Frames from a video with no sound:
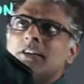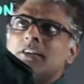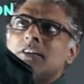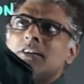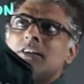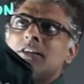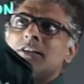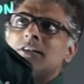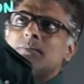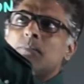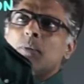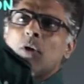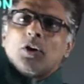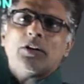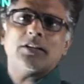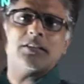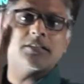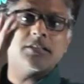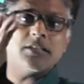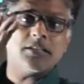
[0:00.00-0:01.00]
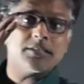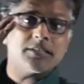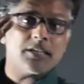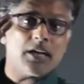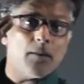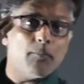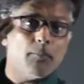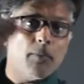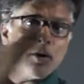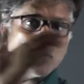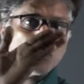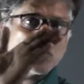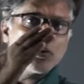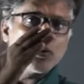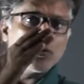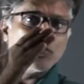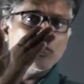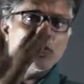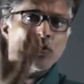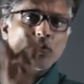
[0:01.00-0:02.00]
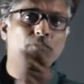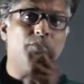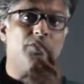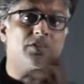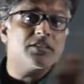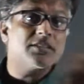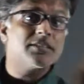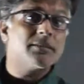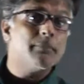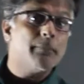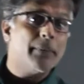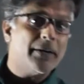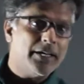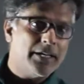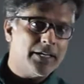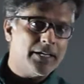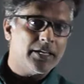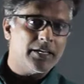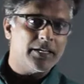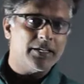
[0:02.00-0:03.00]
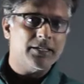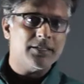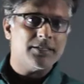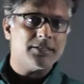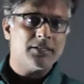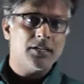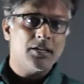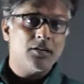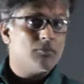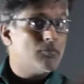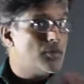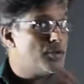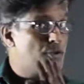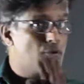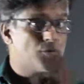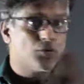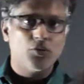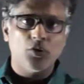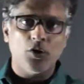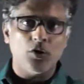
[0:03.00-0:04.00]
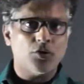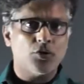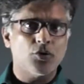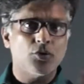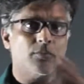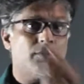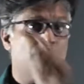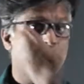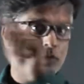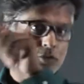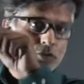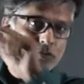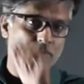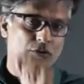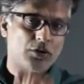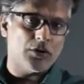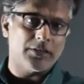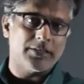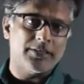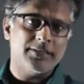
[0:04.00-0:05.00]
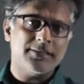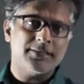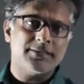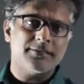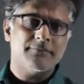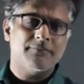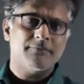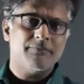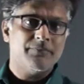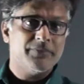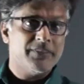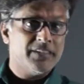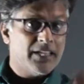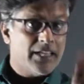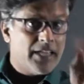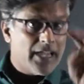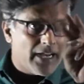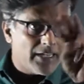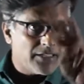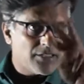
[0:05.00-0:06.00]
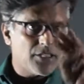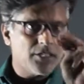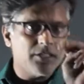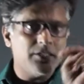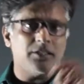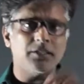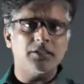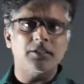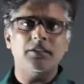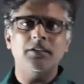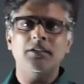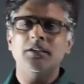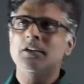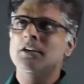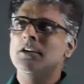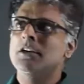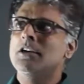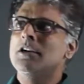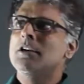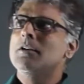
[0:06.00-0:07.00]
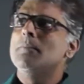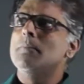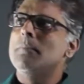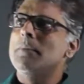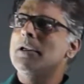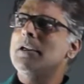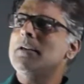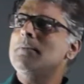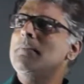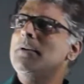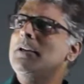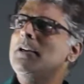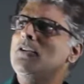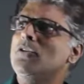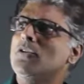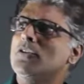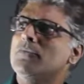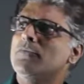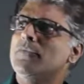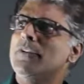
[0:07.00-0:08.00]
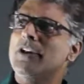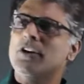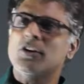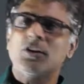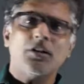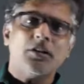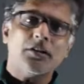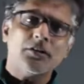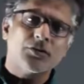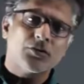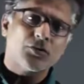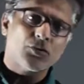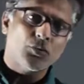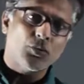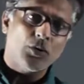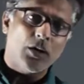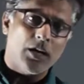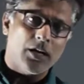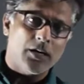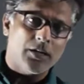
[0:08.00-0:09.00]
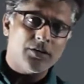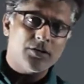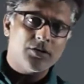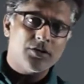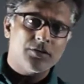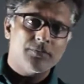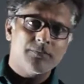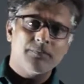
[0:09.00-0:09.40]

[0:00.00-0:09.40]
this block is just about to move, which is impending case, but you do not know before you solve this. And third, maybe your friction is too large